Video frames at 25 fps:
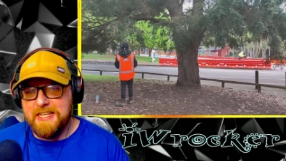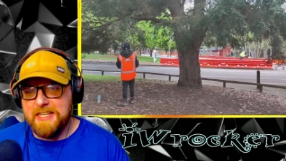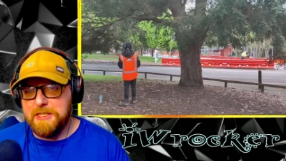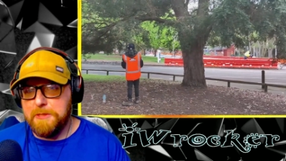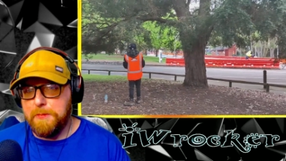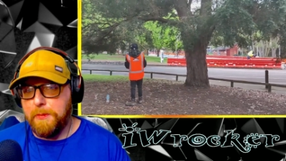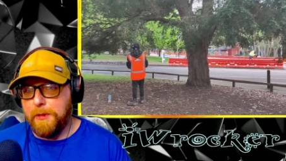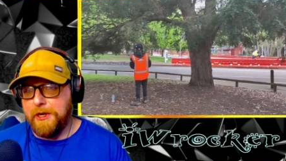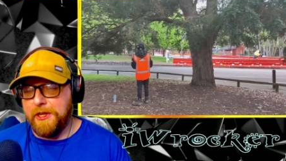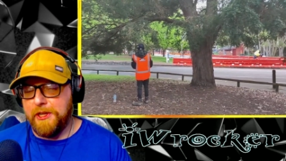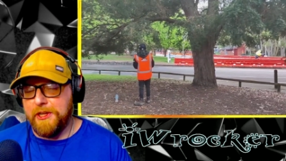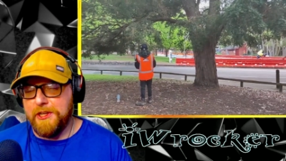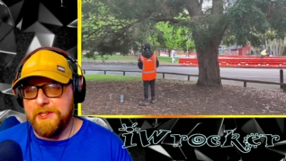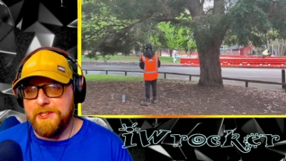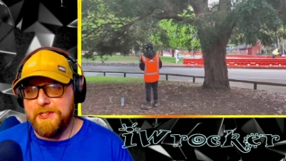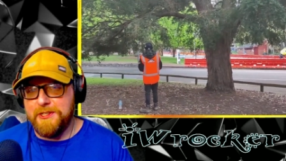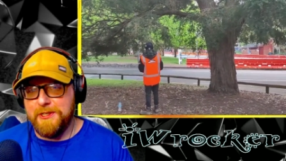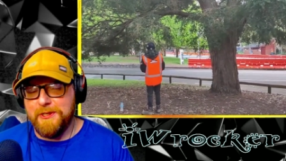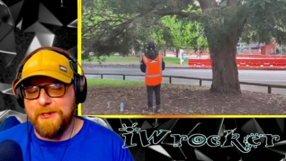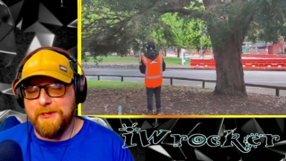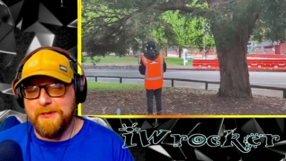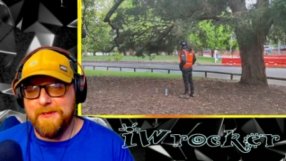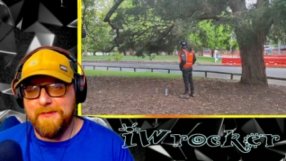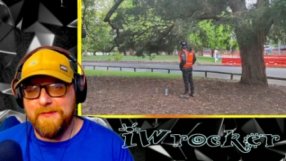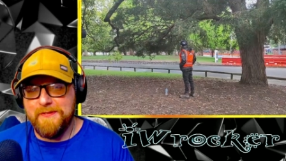Pretty good
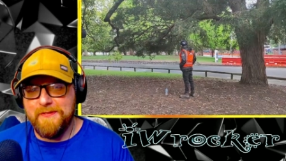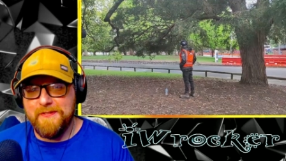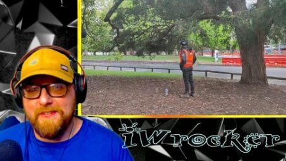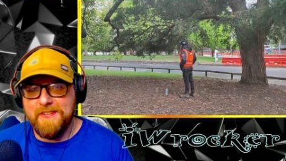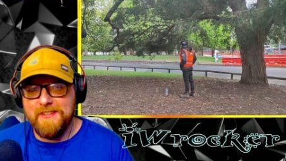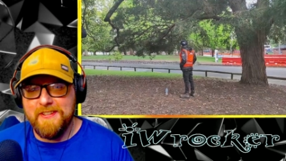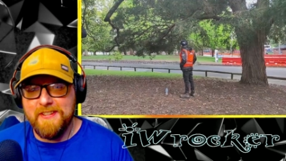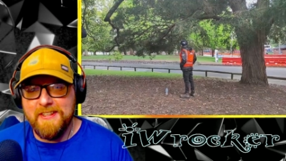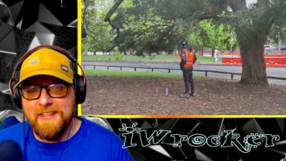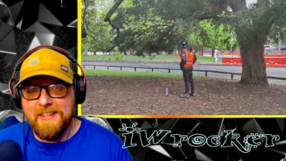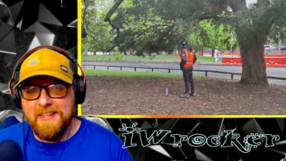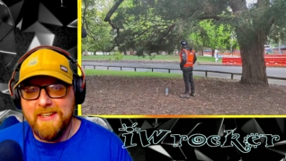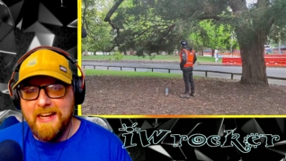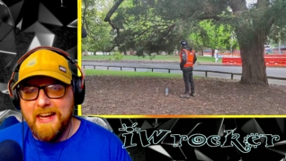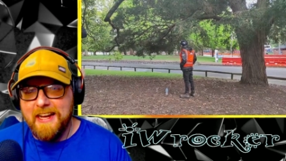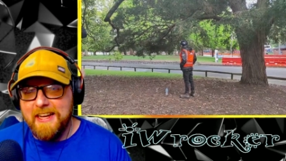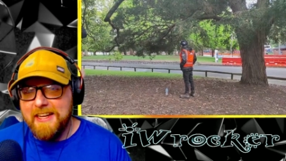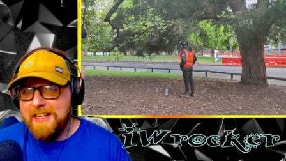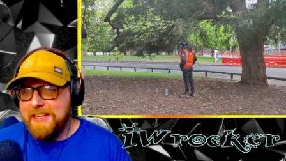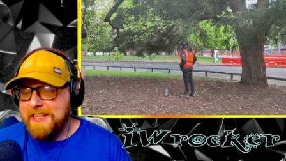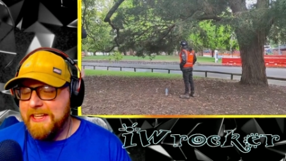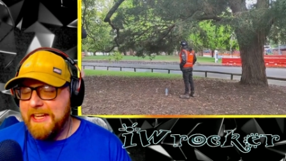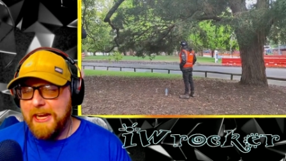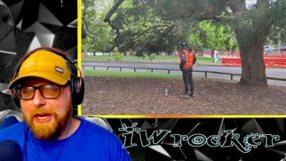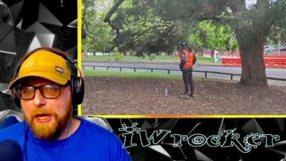too.
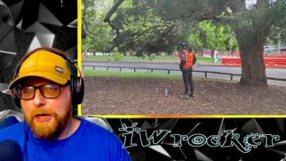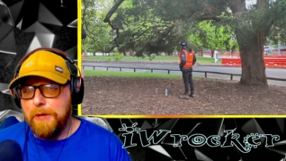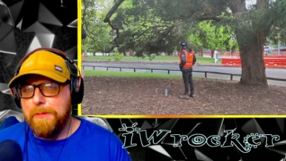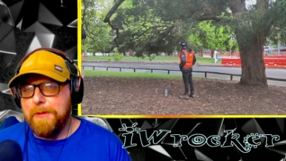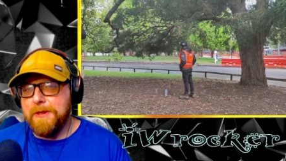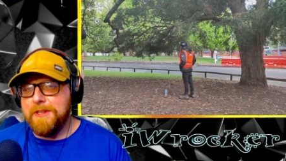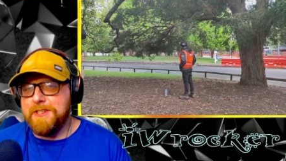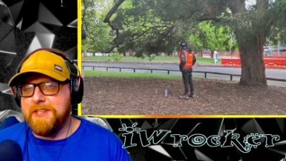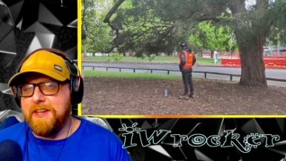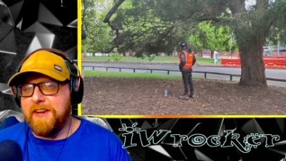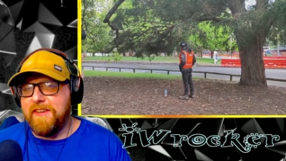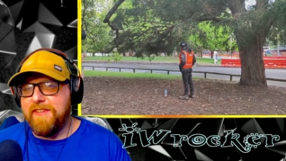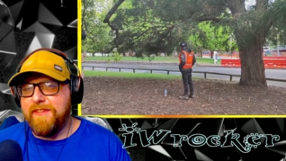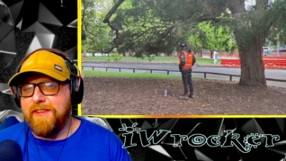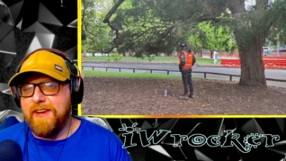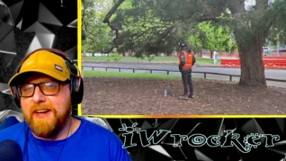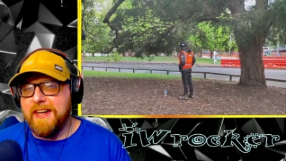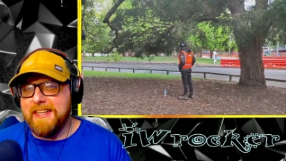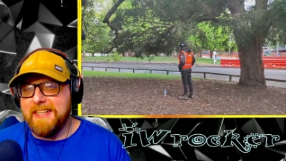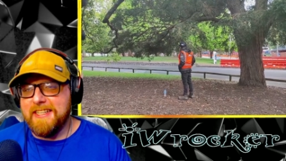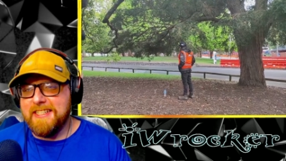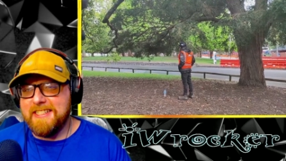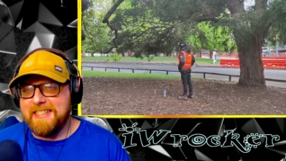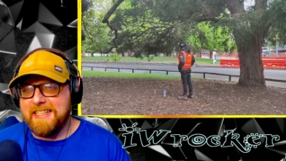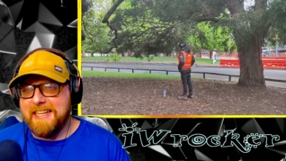The hairpins are
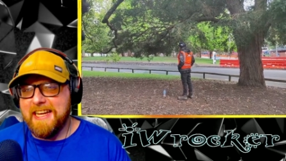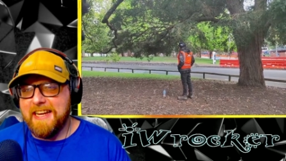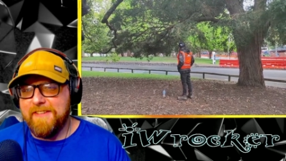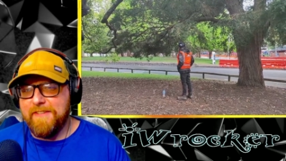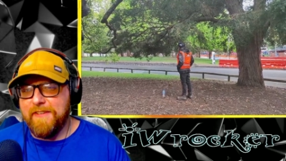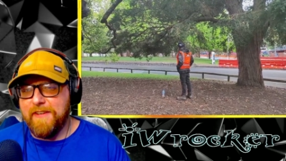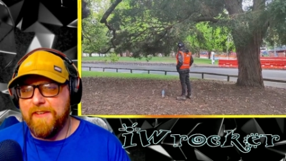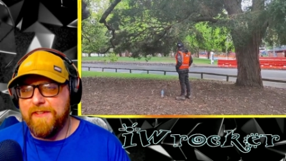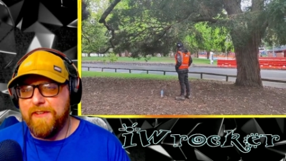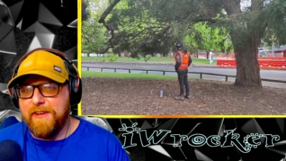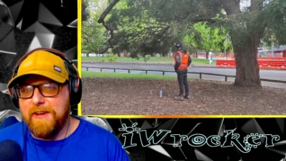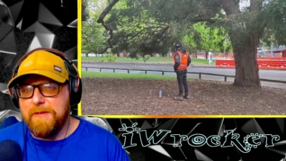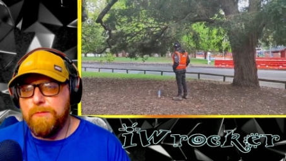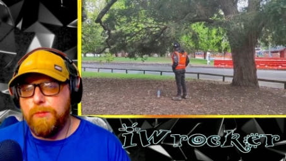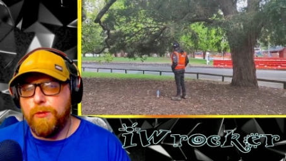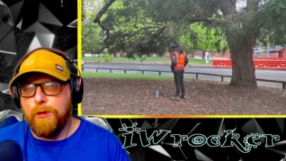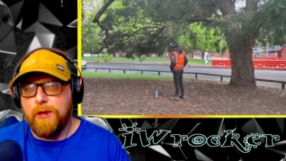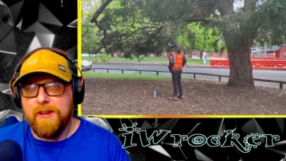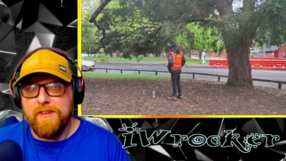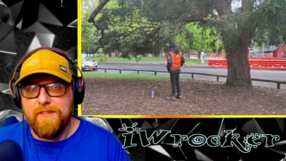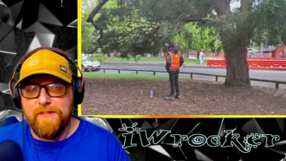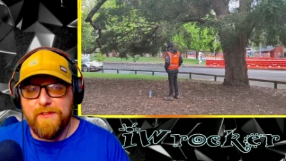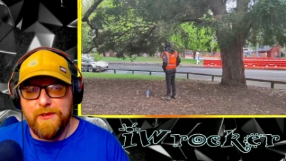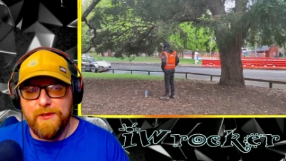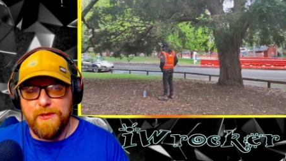fun. This is kind of a fun
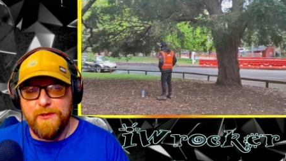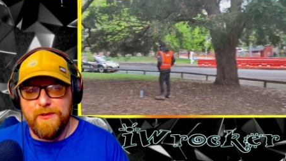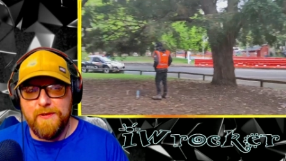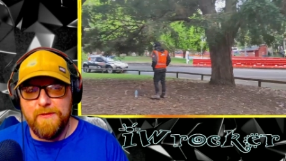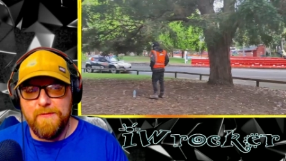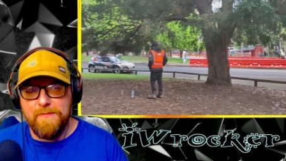point of view.